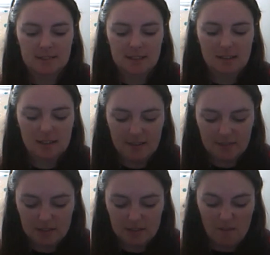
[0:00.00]
I have to
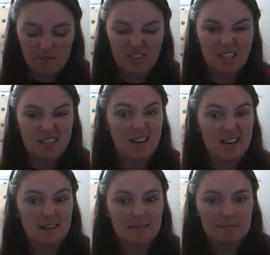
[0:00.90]
do that, finish that
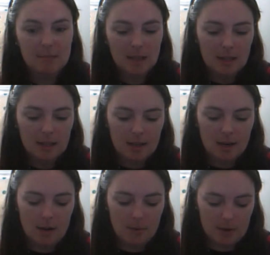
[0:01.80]
now. You know,
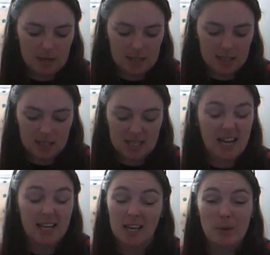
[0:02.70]
and it didn't
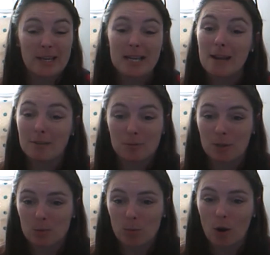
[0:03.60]
take anywhere near as
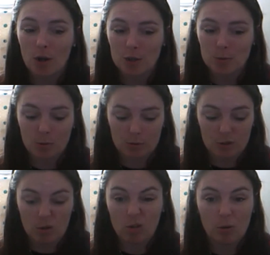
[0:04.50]
much work as what
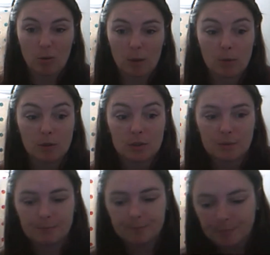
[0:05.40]
you thought it would.
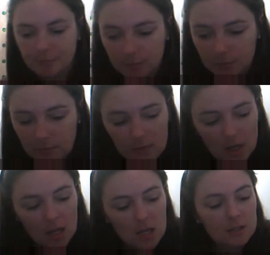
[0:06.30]

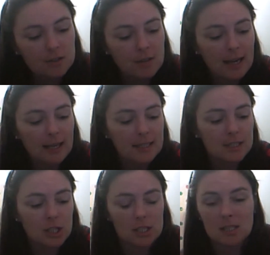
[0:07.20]
So that is
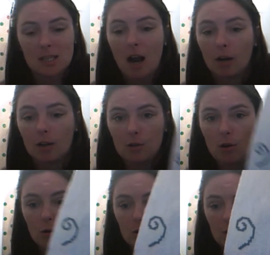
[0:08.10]
just done
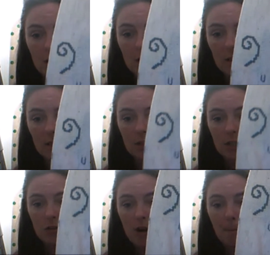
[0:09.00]
on a
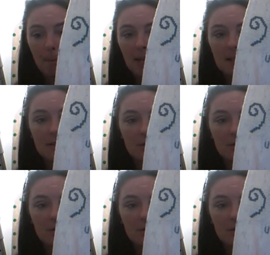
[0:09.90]
scrap piece of